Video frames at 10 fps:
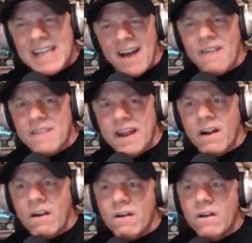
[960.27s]
out
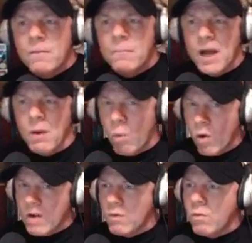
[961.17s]
there, but
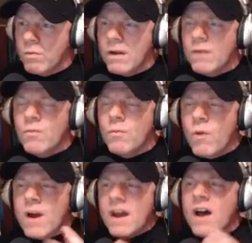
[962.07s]
what
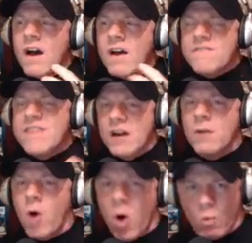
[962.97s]
of
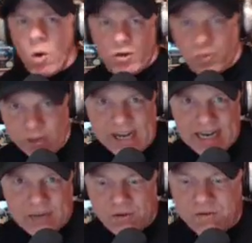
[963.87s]
them are worth
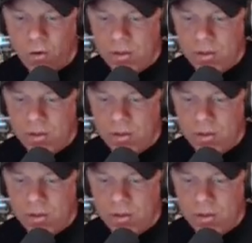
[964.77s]
reading before the